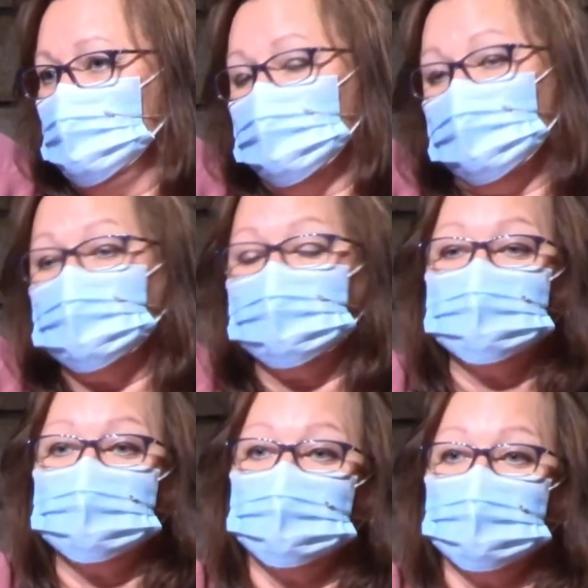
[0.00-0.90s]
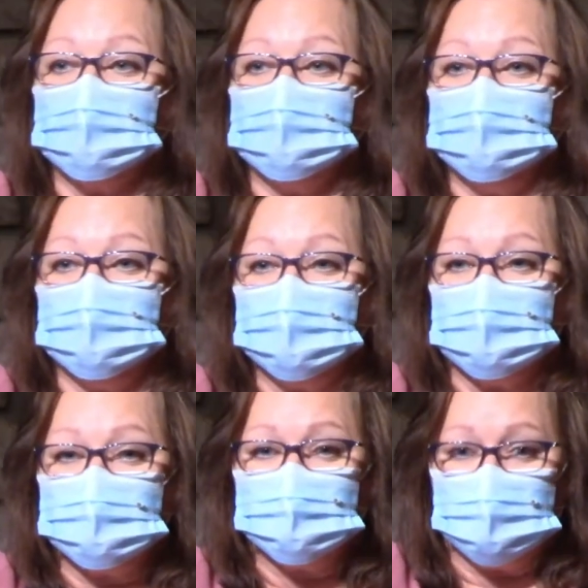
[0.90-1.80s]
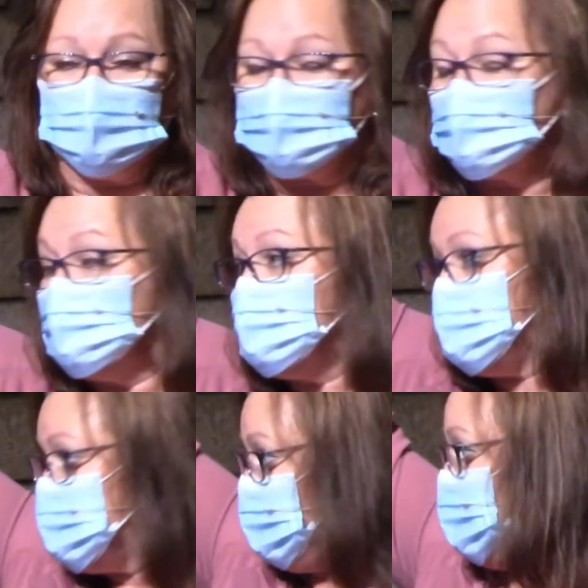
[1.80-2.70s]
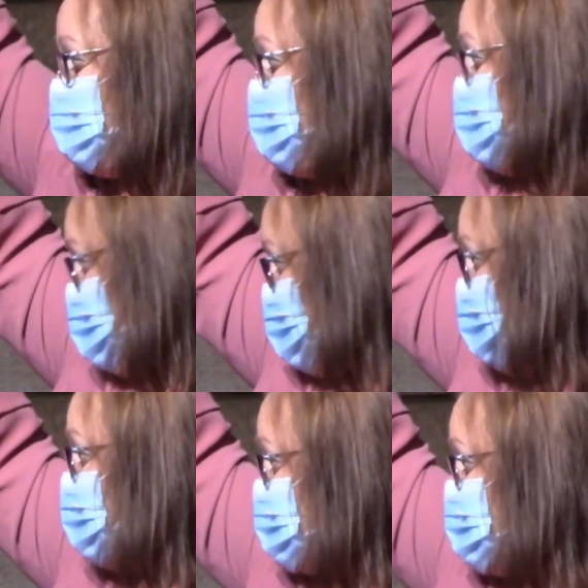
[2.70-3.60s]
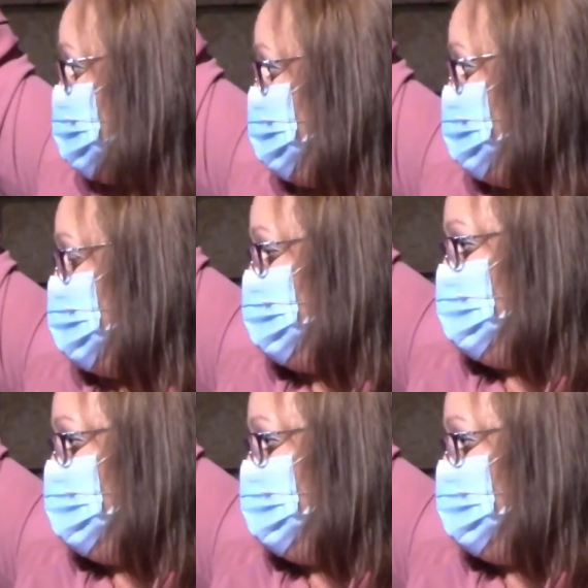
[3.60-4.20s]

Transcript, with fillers: Not because they were worried their purse would get ruined by being wet,